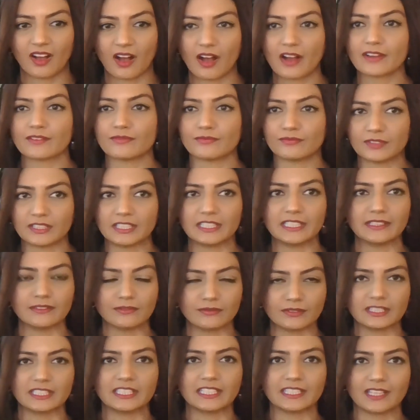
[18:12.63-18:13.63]
I really,
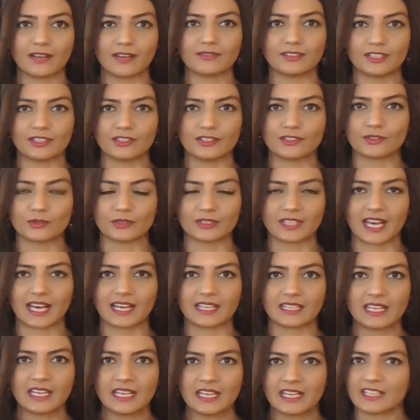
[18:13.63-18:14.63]
really love and adore
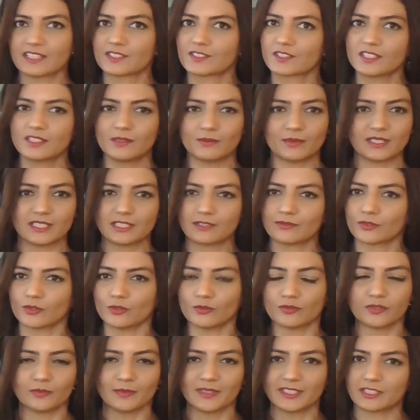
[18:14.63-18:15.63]
that. It's going to be
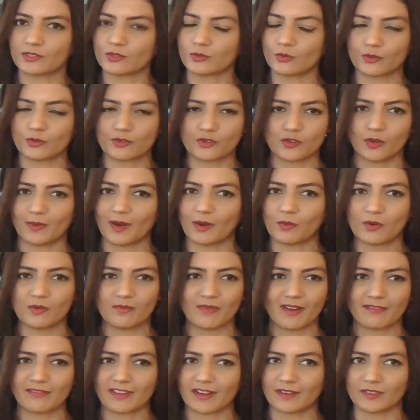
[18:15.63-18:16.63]
difficult for me to talk to you about
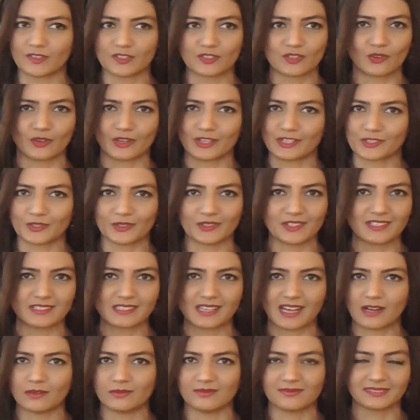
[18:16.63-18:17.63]
what my favourite song is on
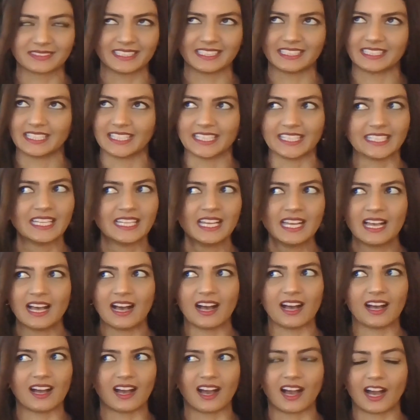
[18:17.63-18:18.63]
this album, clearly.
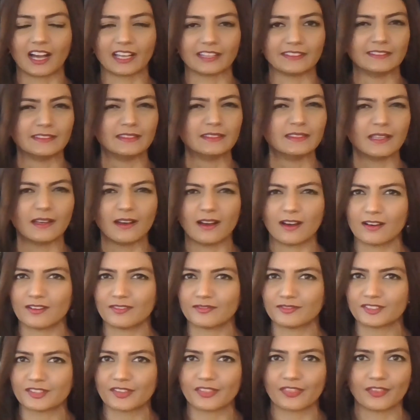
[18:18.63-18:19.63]
I
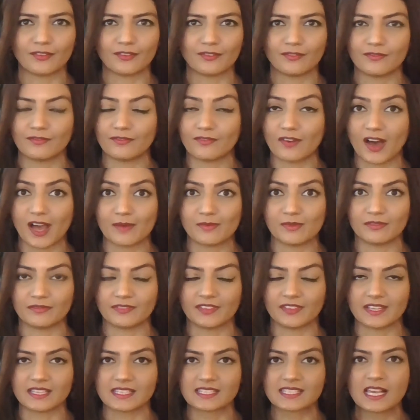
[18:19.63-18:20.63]
loved the vibe
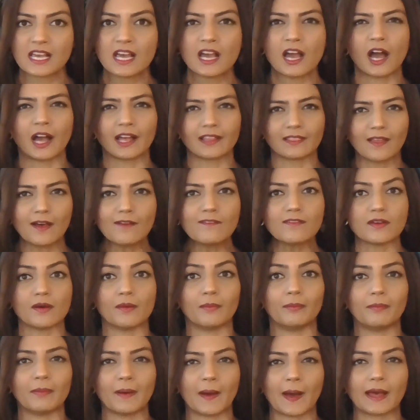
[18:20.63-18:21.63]
of this. I love
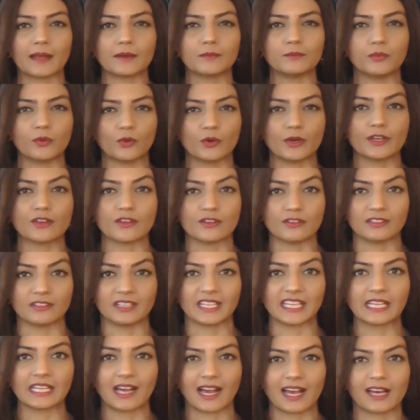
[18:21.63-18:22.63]
a bad boy
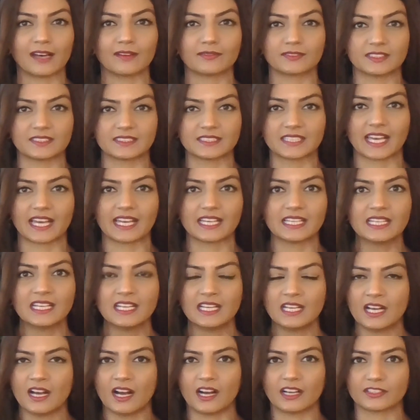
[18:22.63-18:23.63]
HOONY, I have to say.
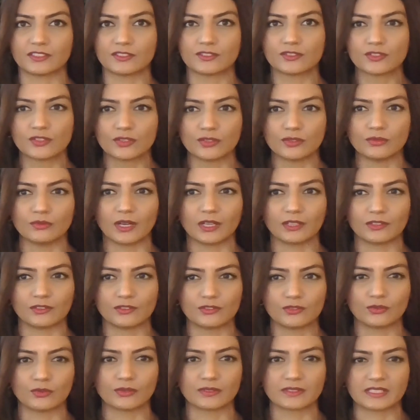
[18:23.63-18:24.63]
I do
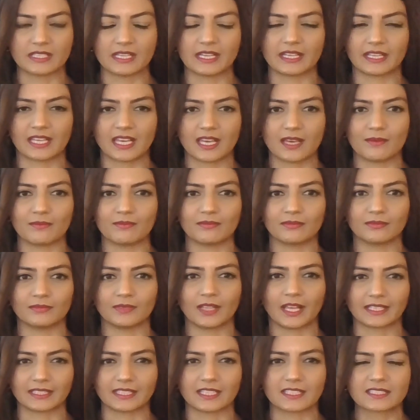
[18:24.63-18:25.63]
adore seeing him
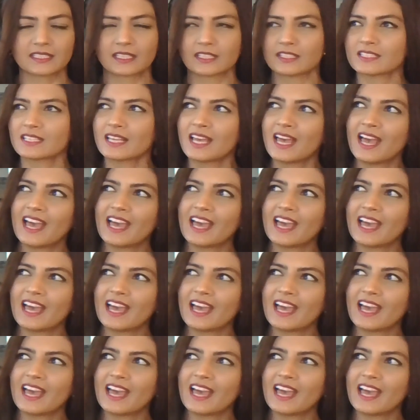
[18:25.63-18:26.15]
like this, because